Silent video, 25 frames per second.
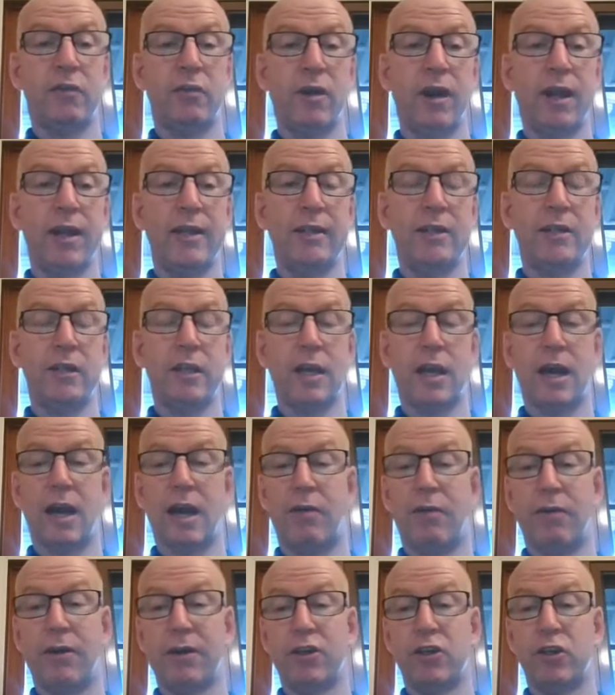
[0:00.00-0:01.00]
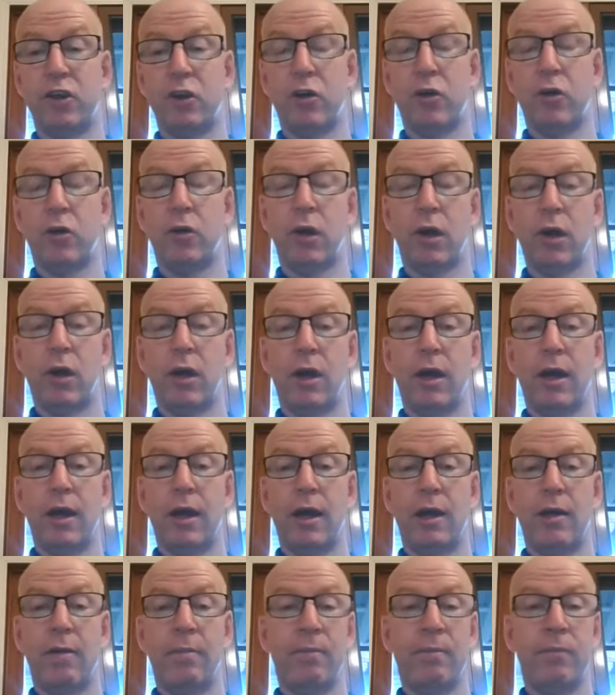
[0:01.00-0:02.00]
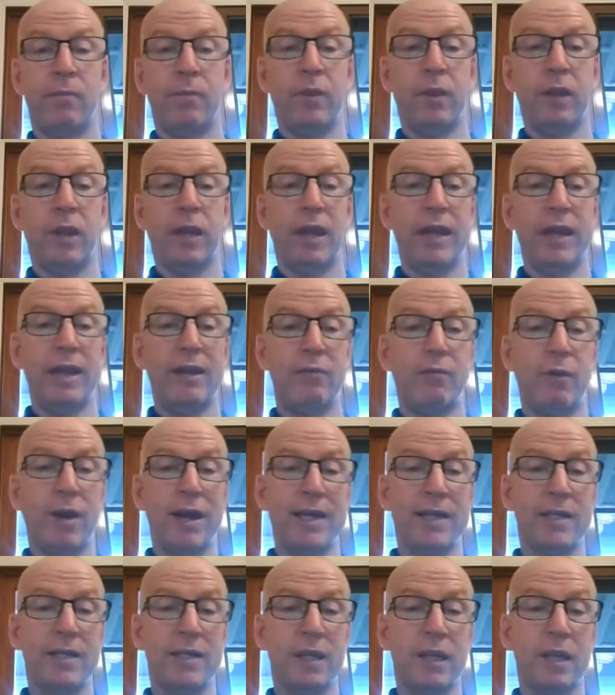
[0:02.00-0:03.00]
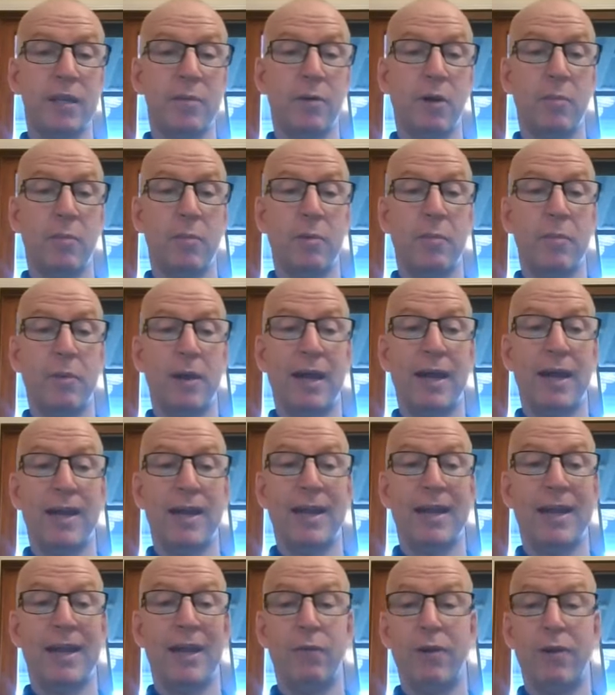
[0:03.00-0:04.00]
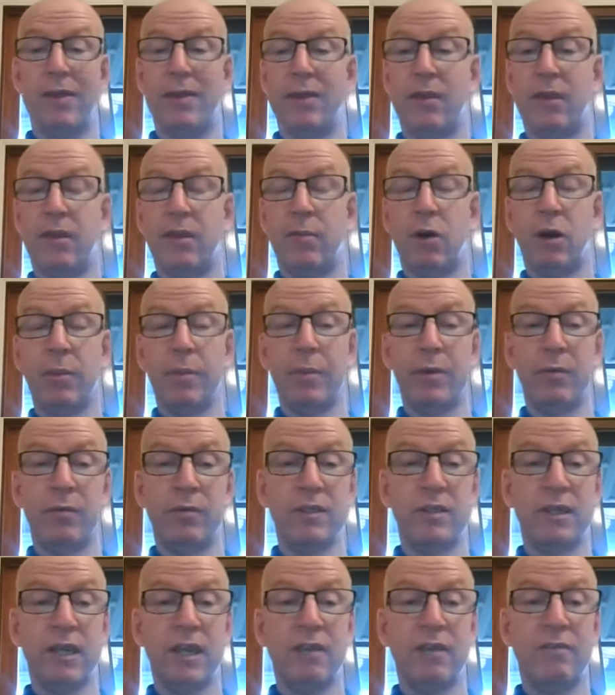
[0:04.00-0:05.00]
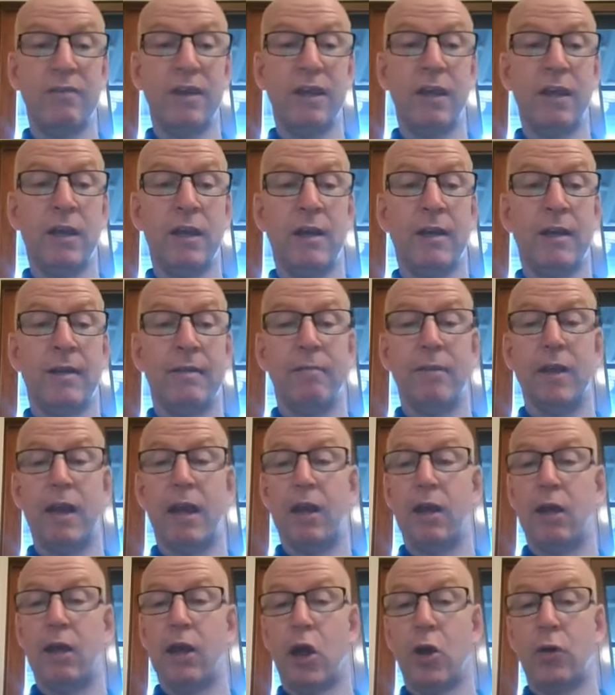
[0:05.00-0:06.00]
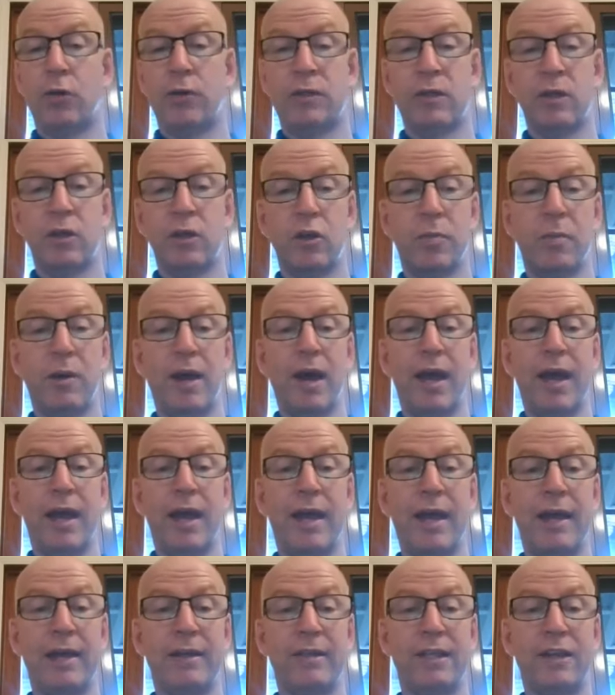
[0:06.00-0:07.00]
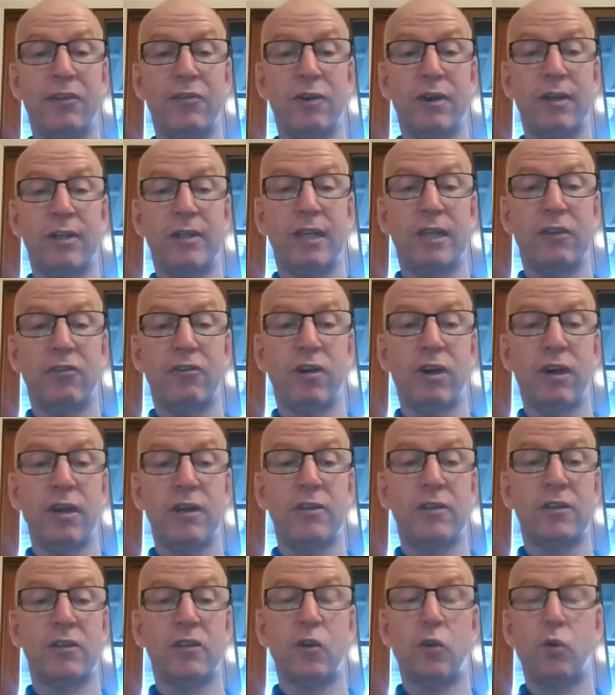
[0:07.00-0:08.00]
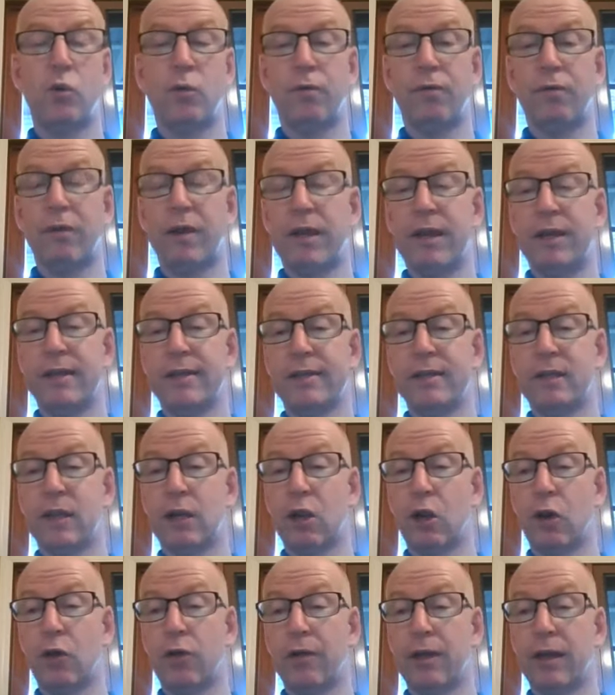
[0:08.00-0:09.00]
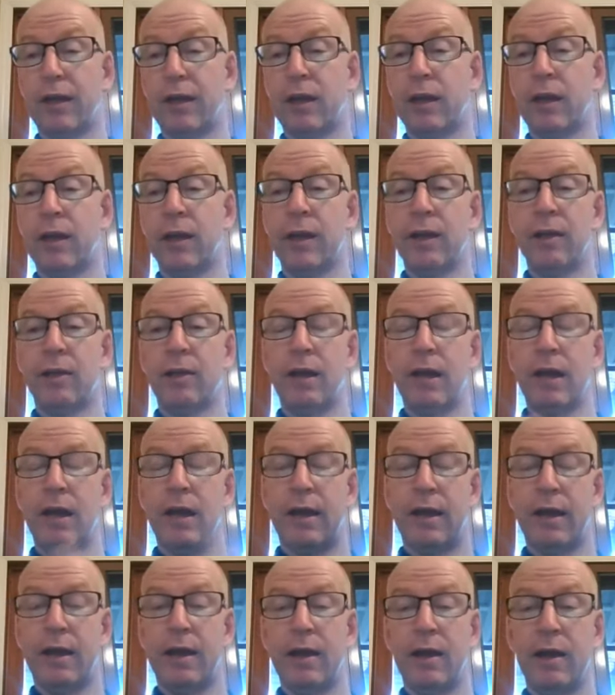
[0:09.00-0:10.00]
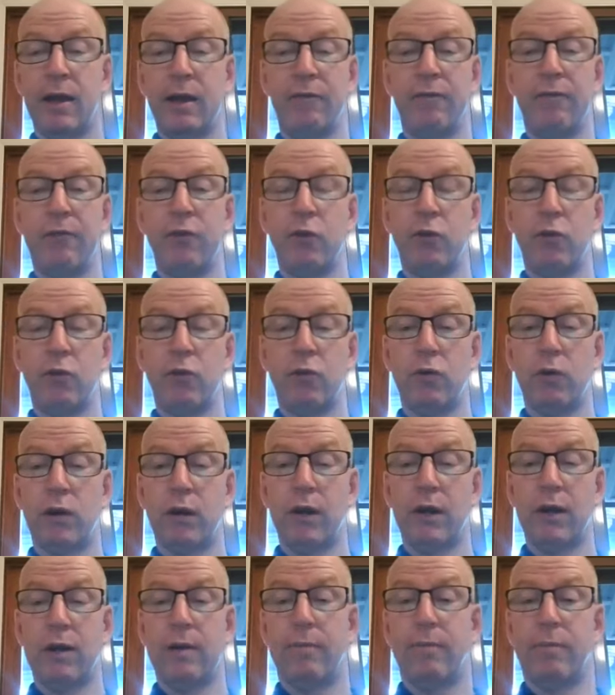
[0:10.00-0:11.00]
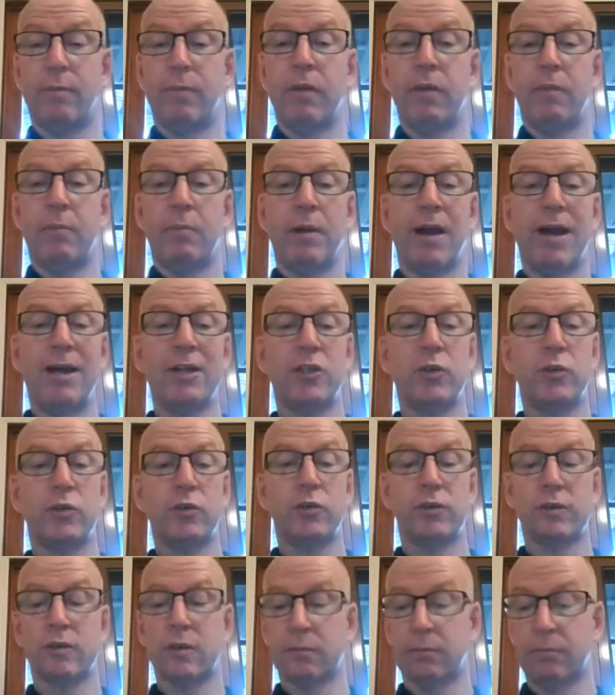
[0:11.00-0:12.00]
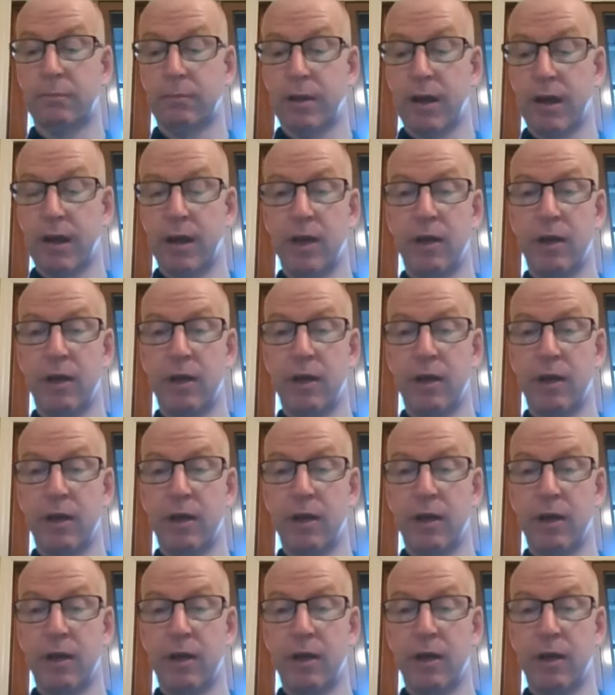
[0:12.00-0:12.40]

your rates, your car rego, any rent that you might be paying, any rent that you might be receiving, loans that you're paying, etc., etc., school fees, clothing, if you're partial to some